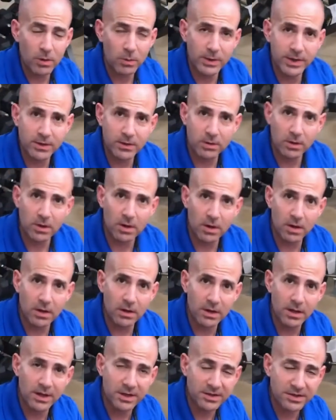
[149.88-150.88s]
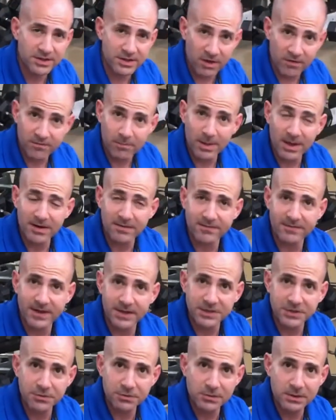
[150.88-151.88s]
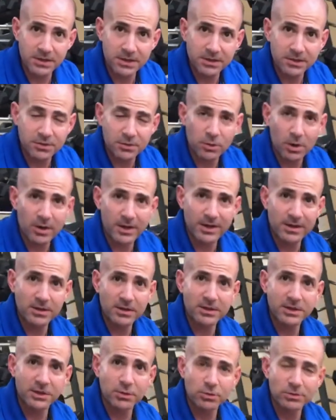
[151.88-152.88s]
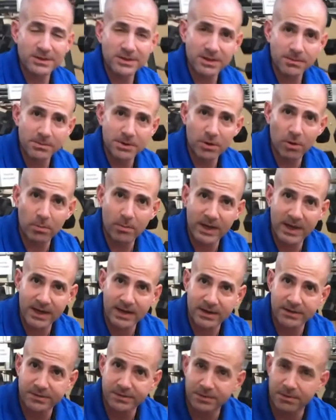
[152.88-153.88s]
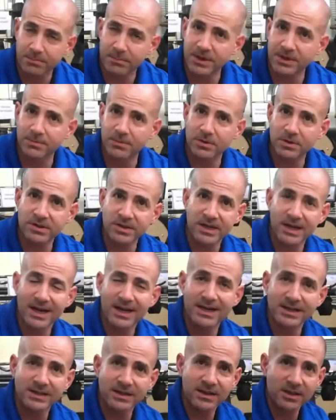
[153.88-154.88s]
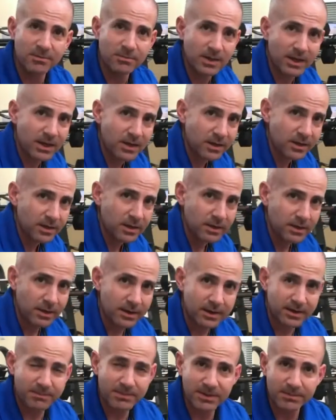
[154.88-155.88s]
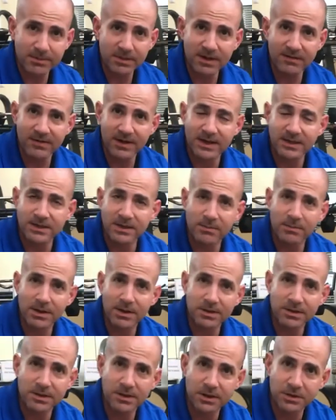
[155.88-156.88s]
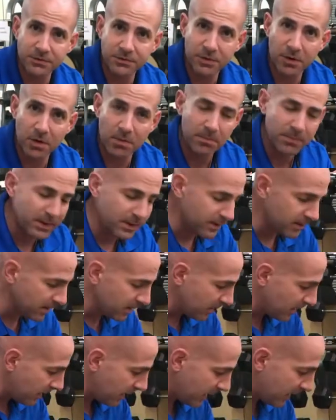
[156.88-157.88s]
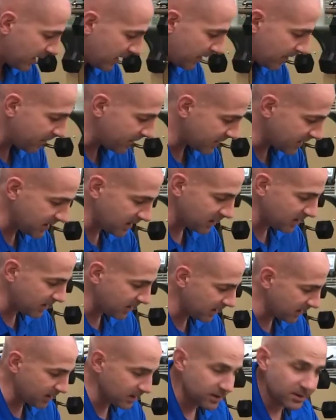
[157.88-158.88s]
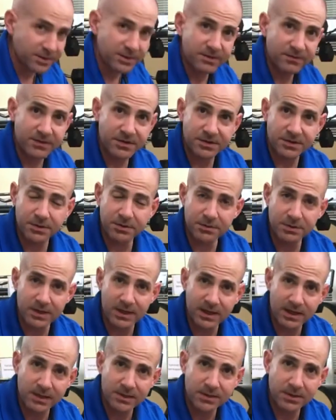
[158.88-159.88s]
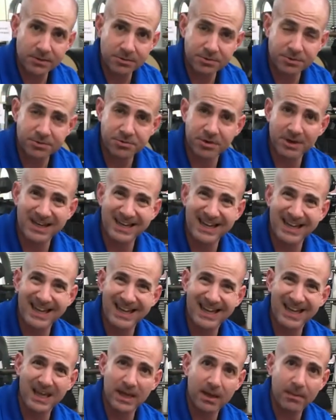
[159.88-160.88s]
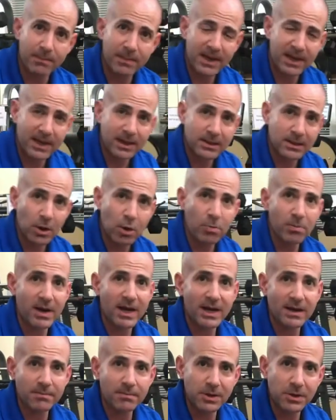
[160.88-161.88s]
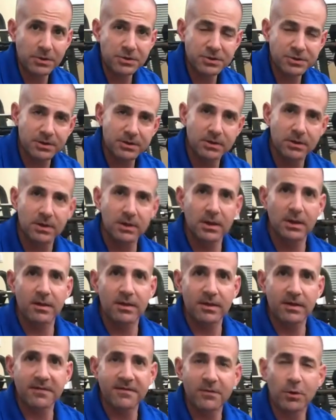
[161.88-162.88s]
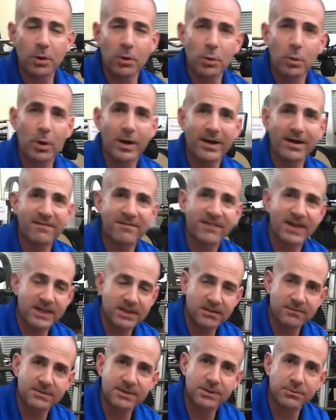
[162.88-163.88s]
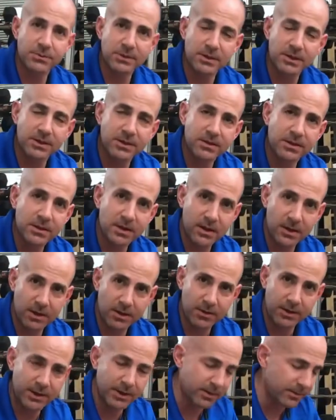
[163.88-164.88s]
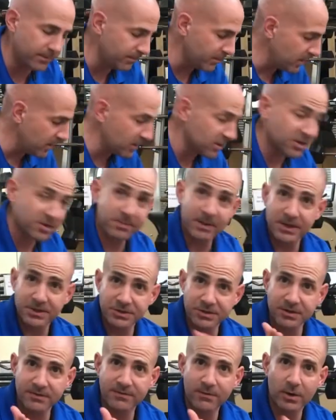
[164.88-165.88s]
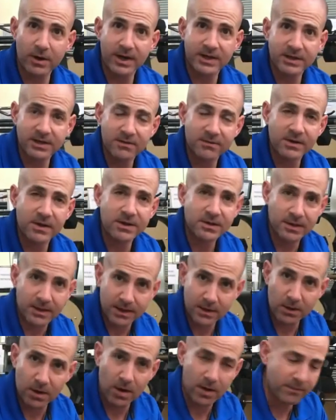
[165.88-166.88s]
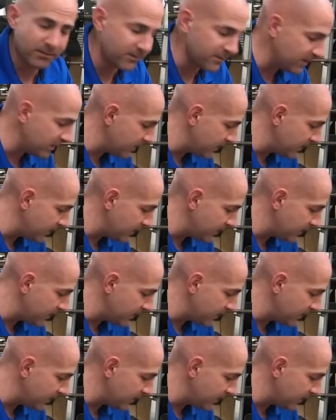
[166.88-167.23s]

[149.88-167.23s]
what we call a self-myofascial release to our iliotibial band. Some people say IT band. A lot of people have IT band syndrome. Key thing is if it's too tight, it's going to restrict knee, hip, and low back motion. Therefore, we want to effectively release the area, especially for activities like golf.